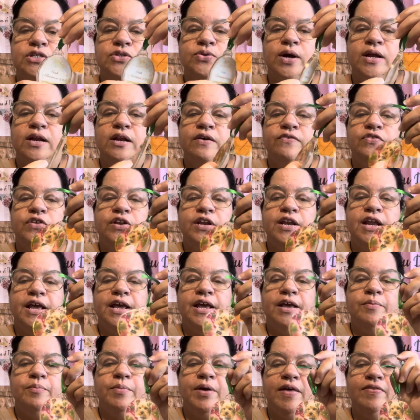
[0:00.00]
So I love the
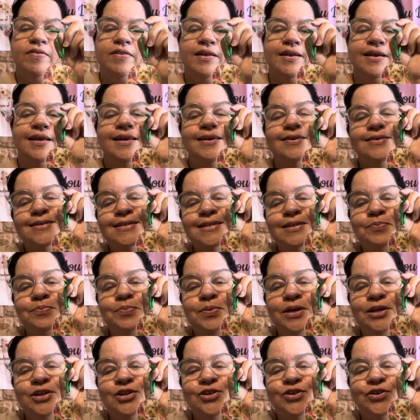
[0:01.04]
name, and then here's the
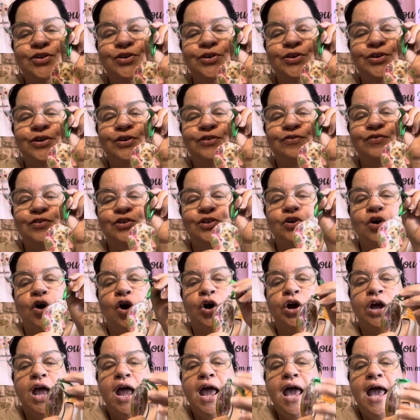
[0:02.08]
picture of the
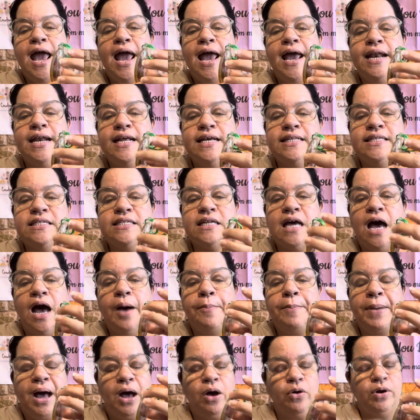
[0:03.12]
dog, and it's
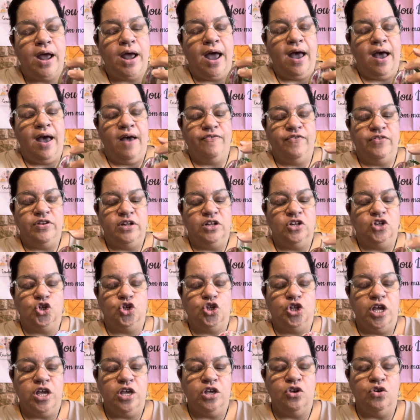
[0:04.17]
about a half an inch.
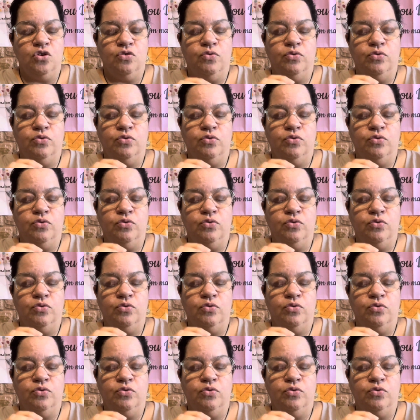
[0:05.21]
Thank you.